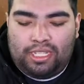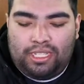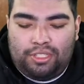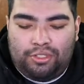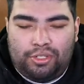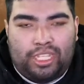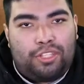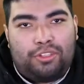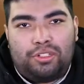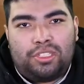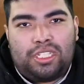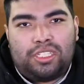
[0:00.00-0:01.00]
you can
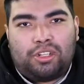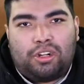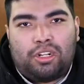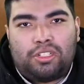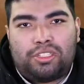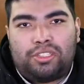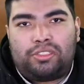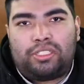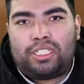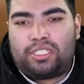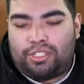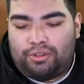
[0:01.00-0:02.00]
use these cards to
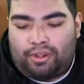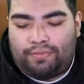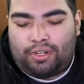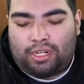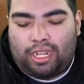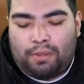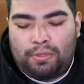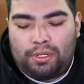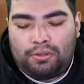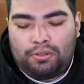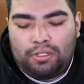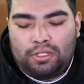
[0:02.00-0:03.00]
continue off your
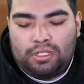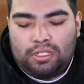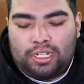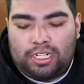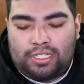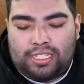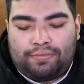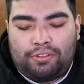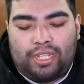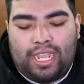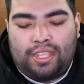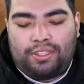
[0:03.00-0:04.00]
combo, because
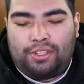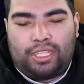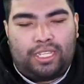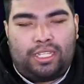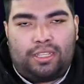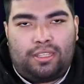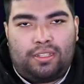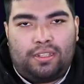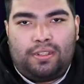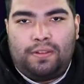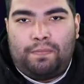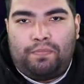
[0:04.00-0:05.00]
after that, you can
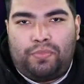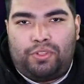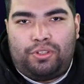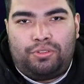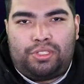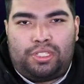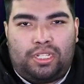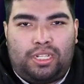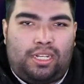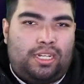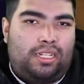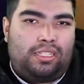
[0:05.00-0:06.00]
use
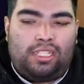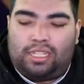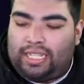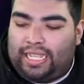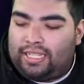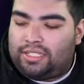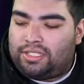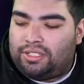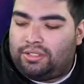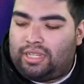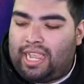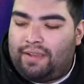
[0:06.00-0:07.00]
the links
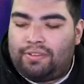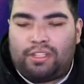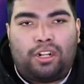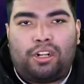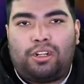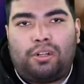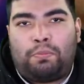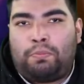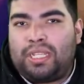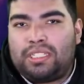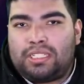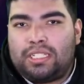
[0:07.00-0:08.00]
to have another
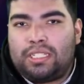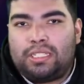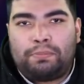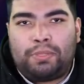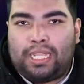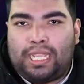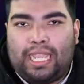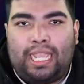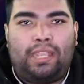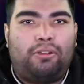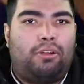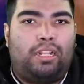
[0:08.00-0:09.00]
Pisty
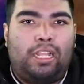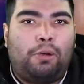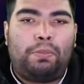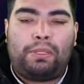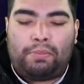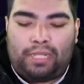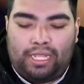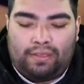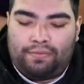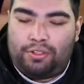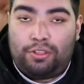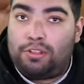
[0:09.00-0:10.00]
play or an LP play
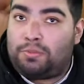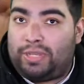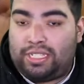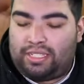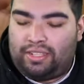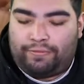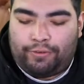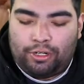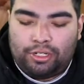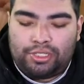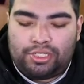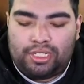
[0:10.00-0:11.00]
if you use Pisty
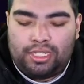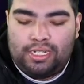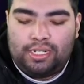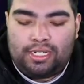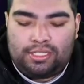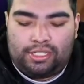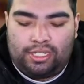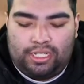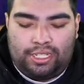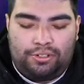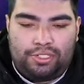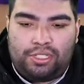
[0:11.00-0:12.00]
first, considering
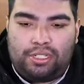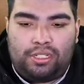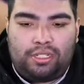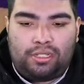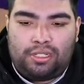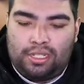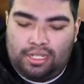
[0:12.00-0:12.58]
they use the